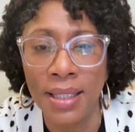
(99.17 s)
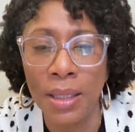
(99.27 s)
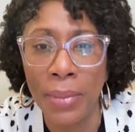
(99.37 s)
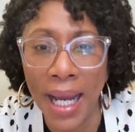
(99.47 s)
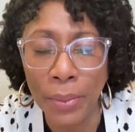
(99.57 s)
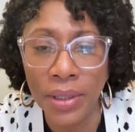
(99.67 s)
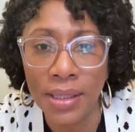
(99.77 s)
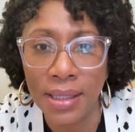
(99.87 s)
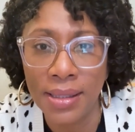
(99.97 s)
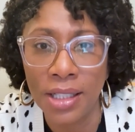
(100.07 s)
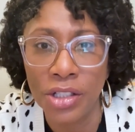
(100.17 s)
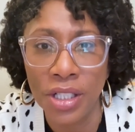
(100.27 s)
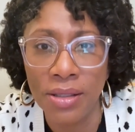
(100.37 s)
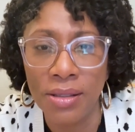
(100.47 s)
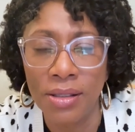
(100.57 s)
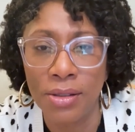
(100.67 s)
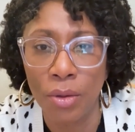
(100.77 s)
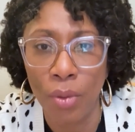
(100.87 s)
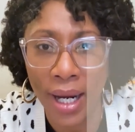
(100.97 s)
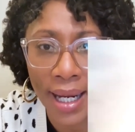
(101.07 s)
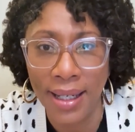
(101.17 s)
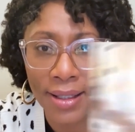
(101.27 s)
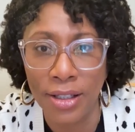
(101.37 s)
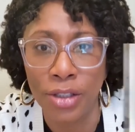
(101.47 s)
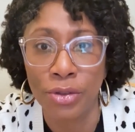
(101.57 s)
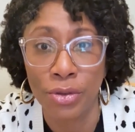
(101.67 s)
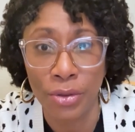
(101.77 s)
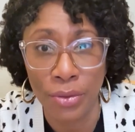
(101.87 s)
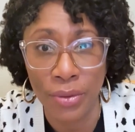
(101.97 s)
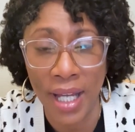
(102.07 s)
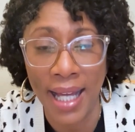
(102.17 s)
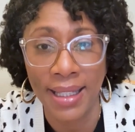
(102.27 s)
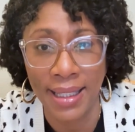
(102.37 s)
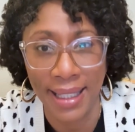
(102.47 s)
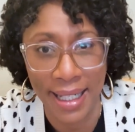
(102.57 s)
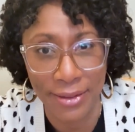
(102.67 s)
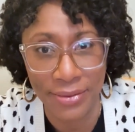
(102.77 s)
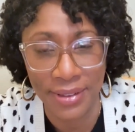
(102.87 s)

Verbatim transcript: in the Bible it says that Jesus is the way, the truth, and the life.